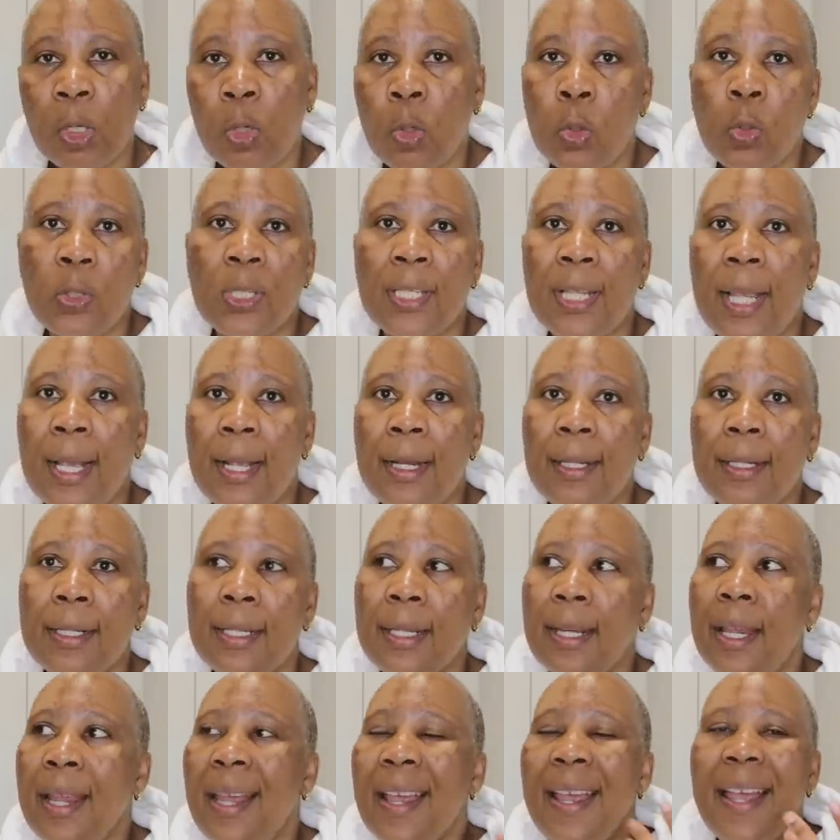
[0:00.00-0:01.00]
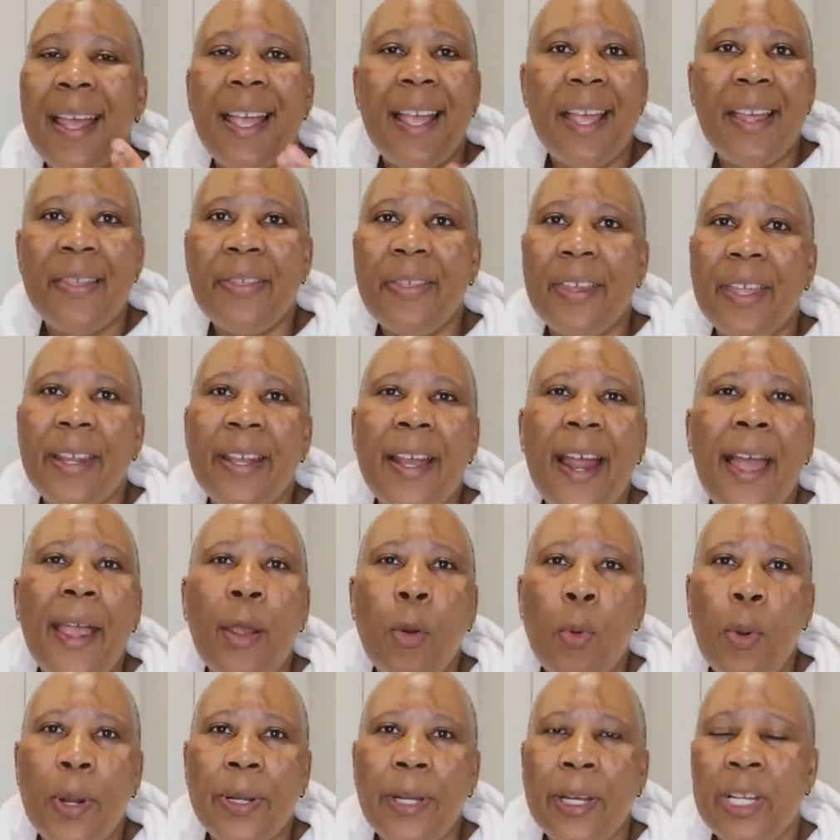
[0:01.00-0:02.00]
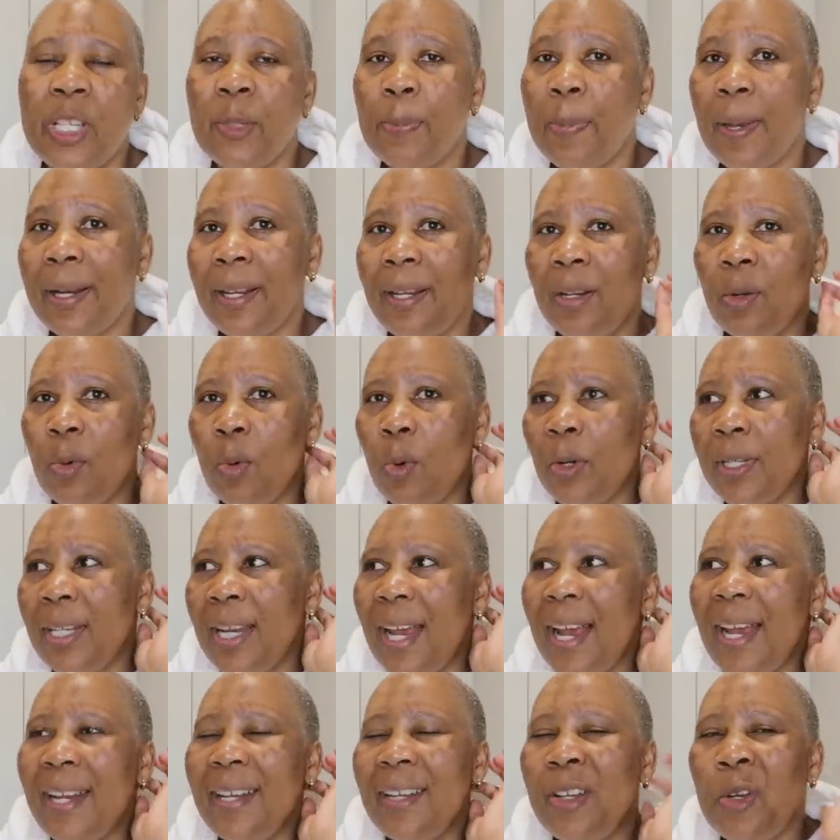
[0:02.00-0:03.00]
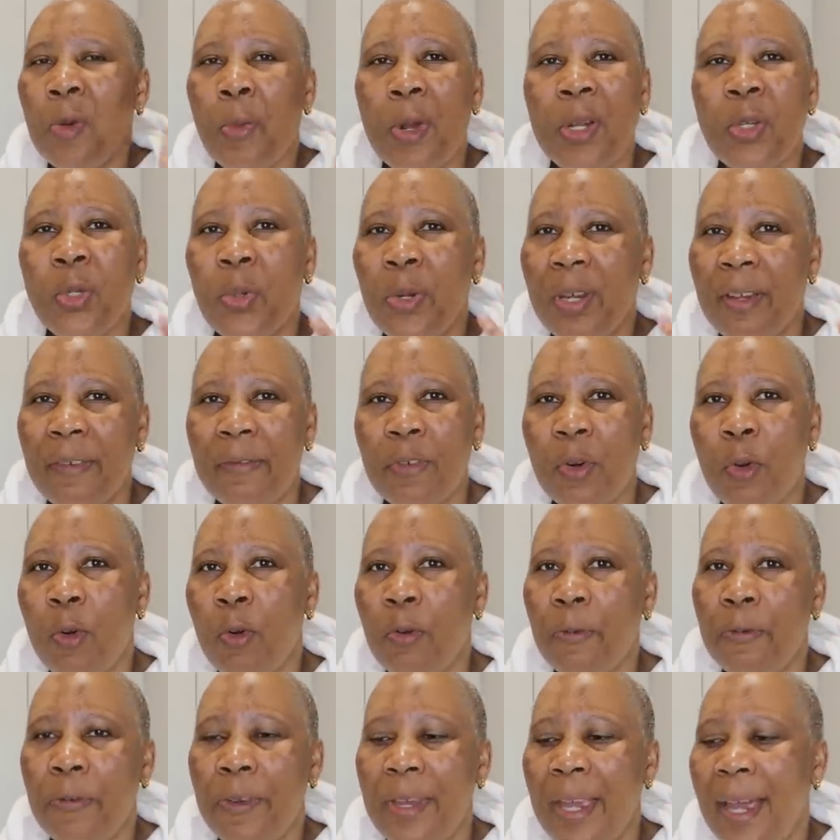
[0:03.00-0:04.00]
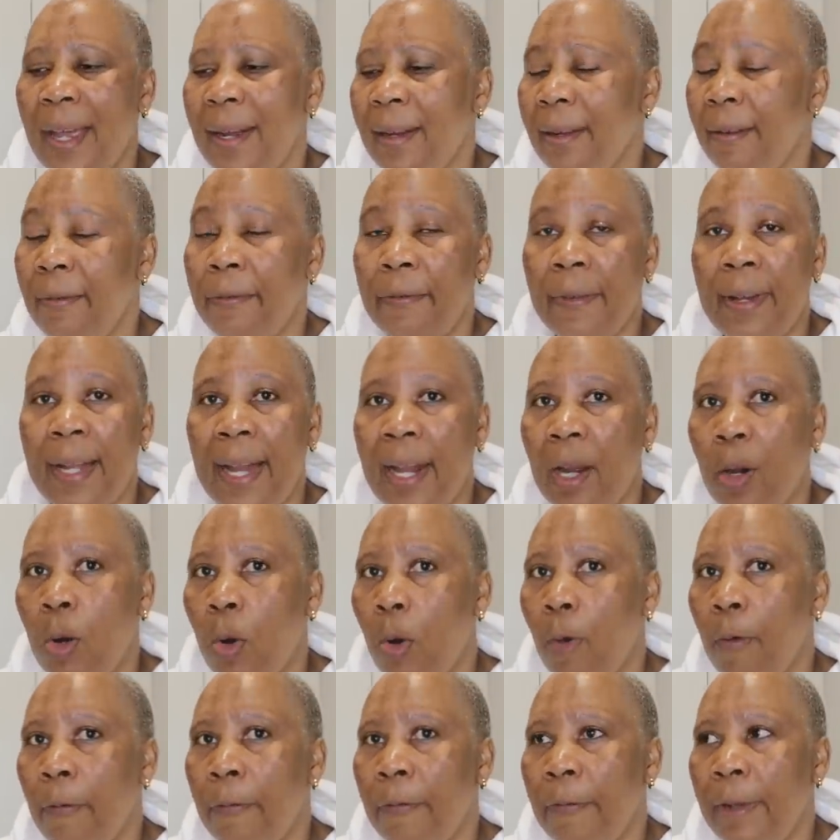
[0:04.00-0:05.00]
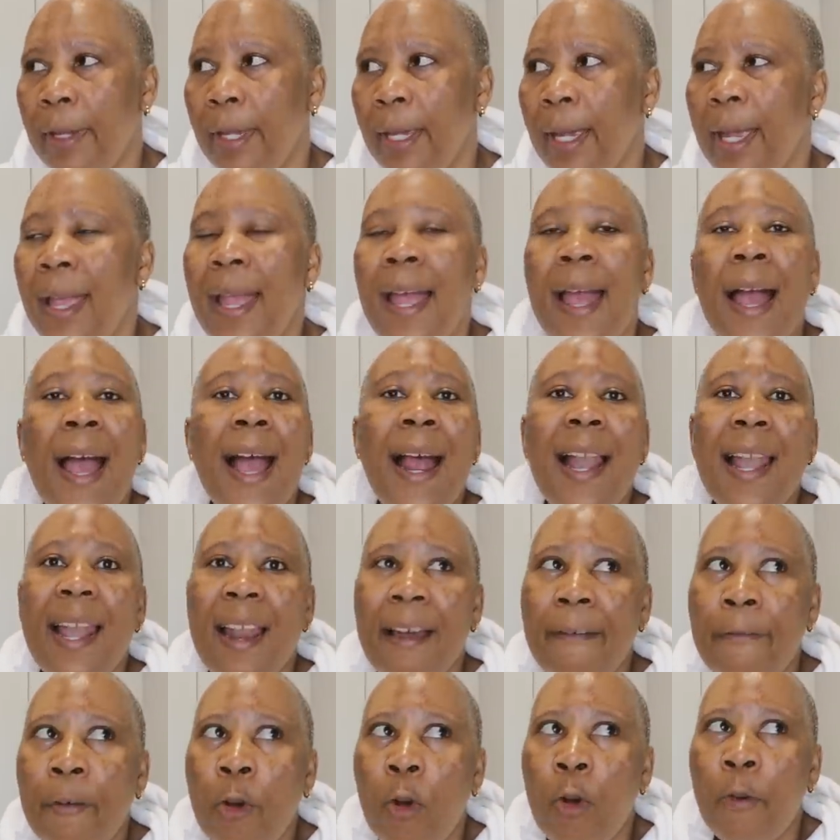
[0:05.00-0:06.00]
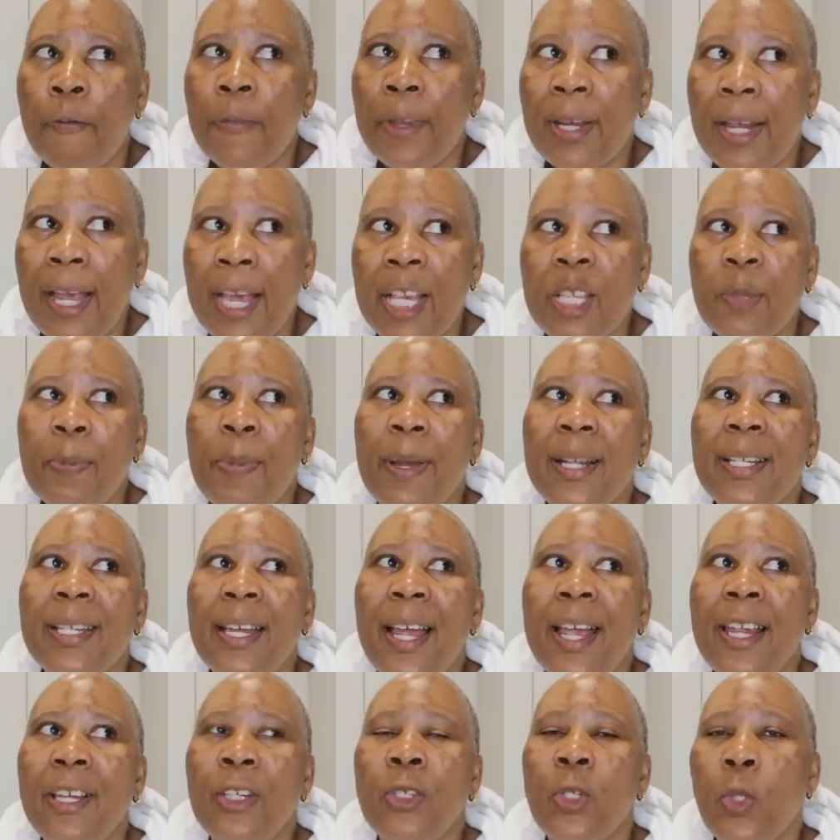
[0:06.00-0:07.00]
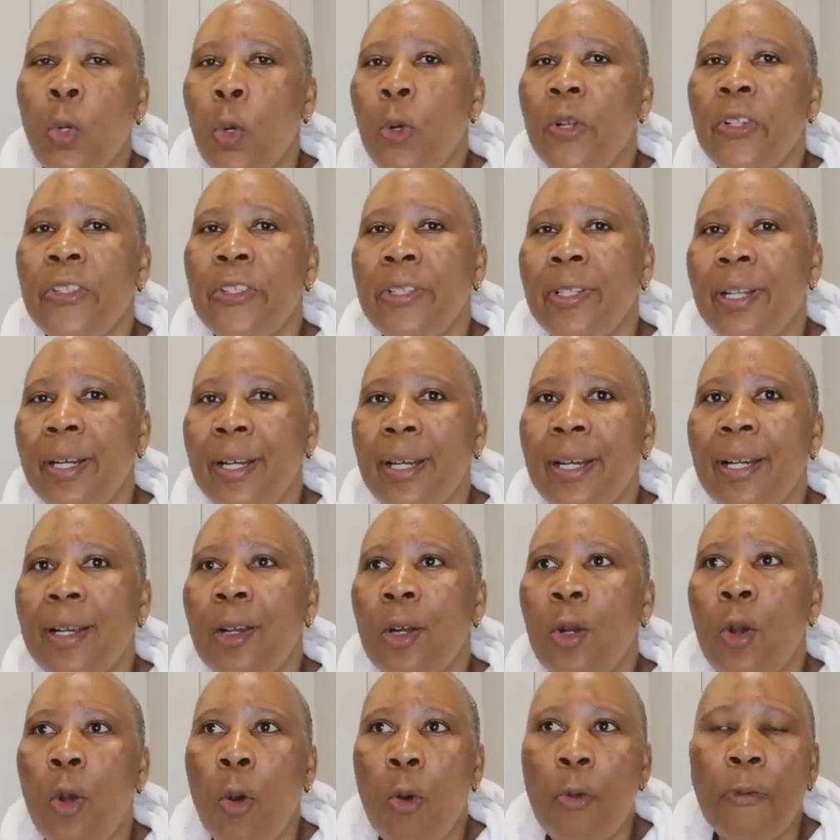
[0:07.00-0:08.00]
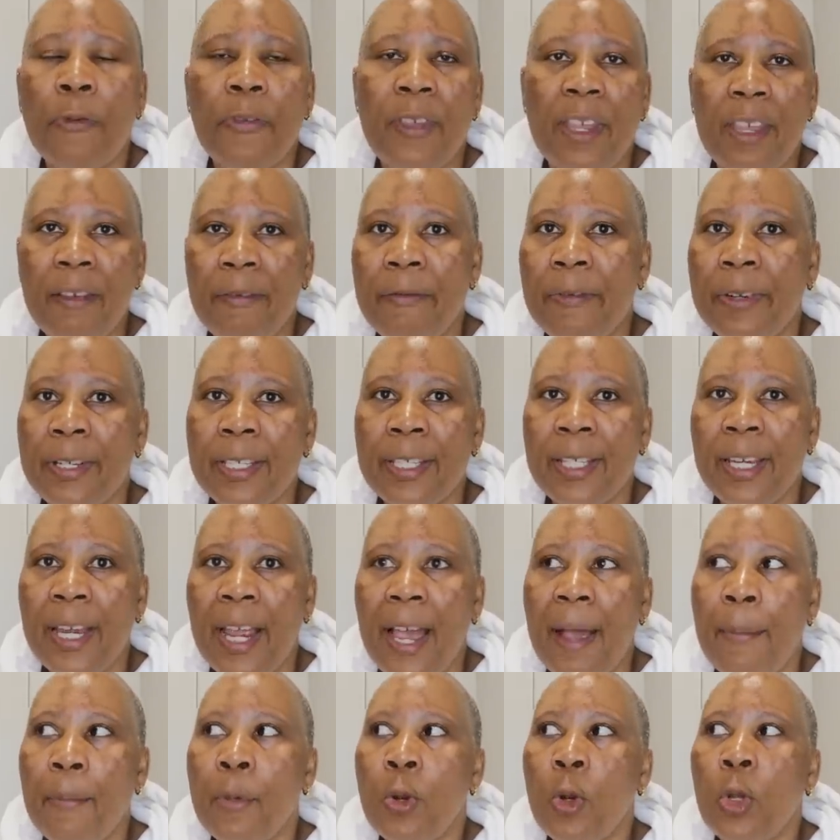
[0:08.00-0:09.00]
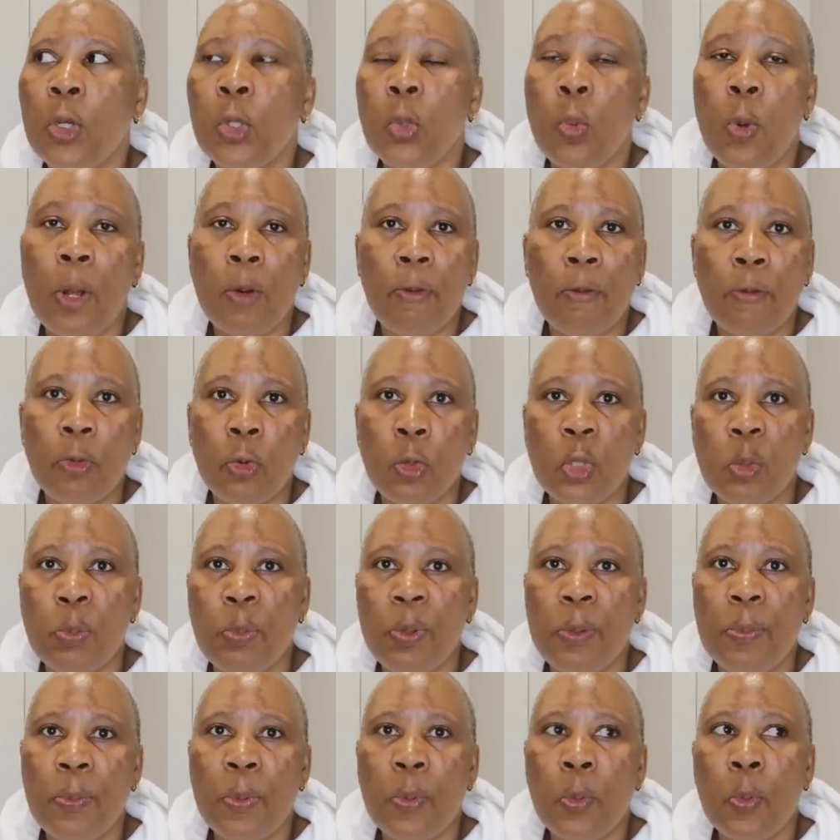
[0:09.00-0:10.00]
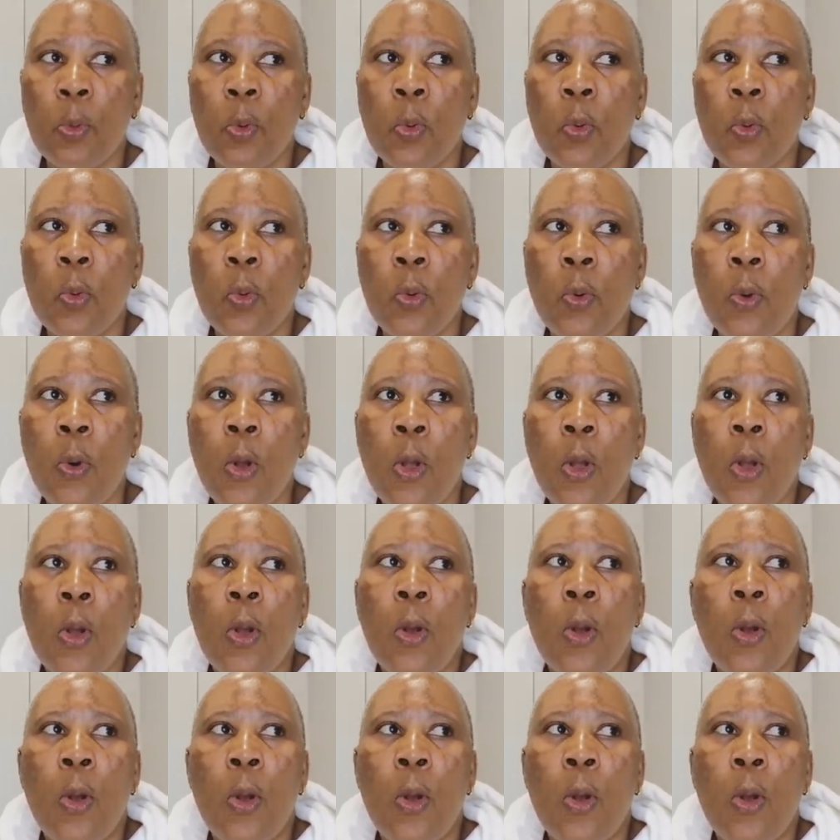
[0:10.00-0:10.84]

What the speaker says: croissant. And then I wanted sparkling water. I didn't want to have coffee. I didn't feel like coffee. I love coffee, guys, but I don't drink coffee every day. I'm not one of those people who